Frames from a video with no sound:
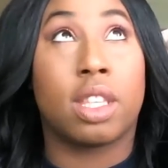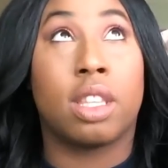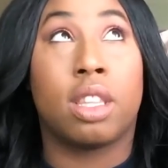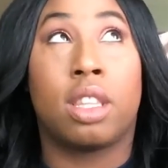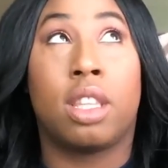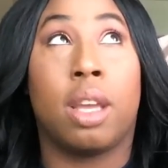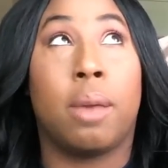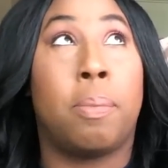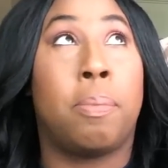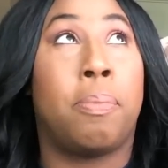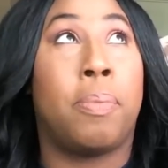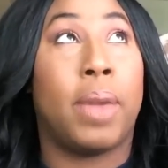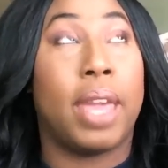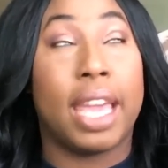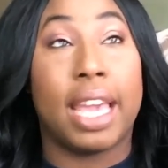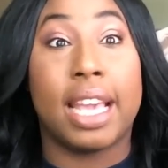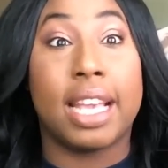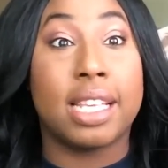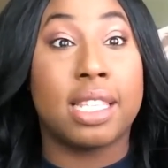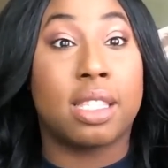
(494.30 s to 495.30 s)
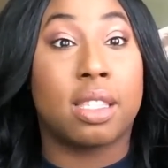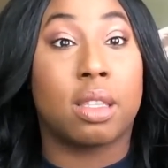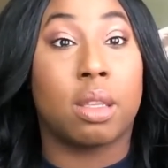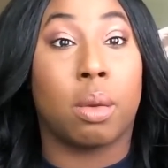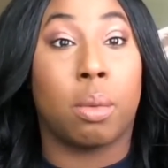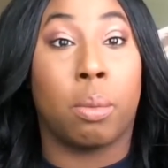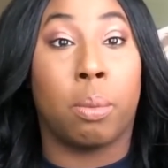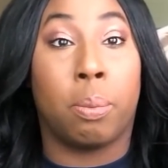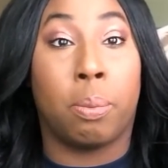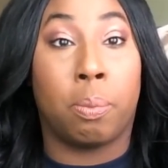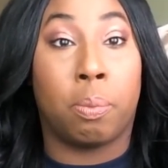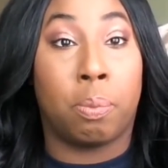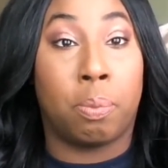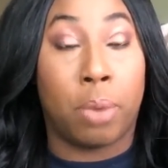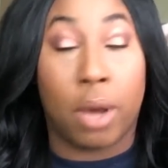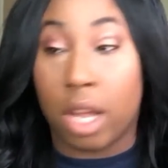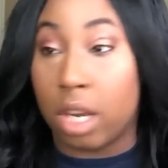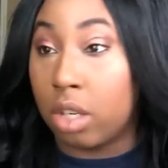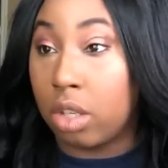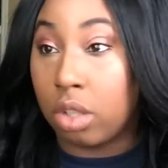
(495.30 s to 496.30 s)
the biggest
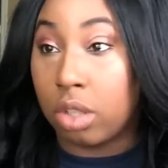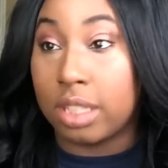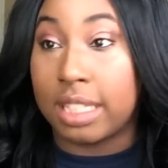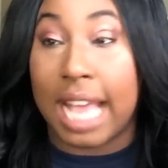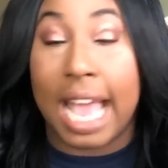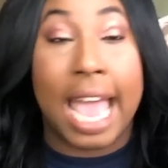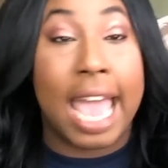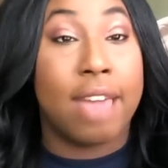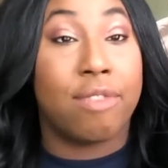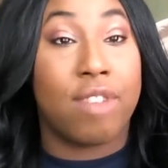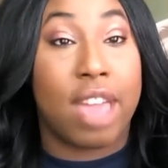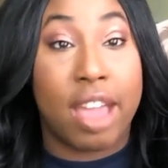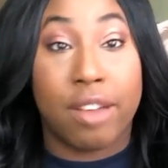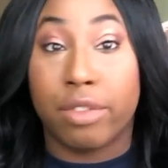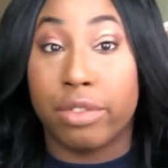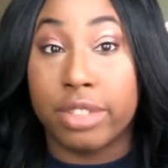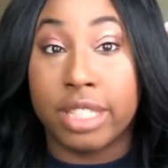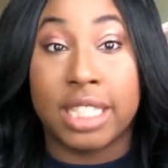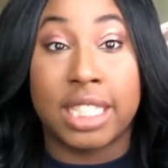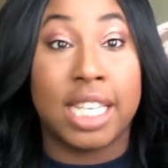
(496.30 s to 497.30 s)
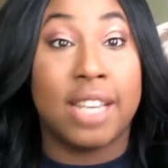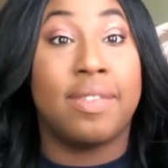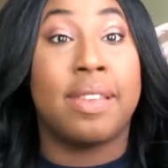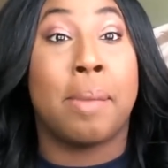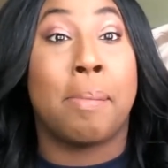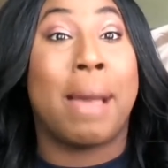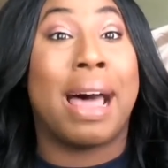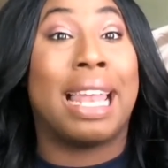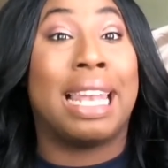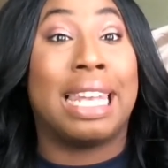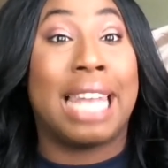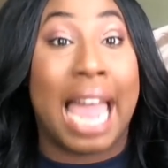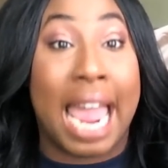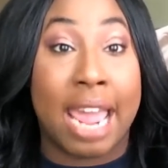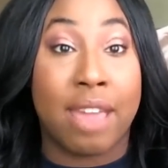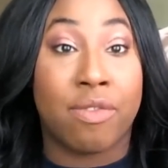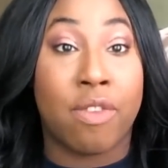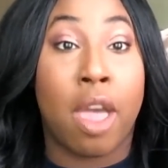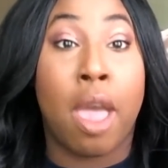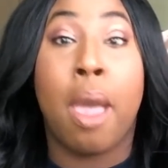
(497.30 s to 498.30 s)
bundles I have ever received in my
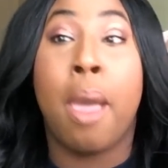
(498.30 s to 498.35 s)
life.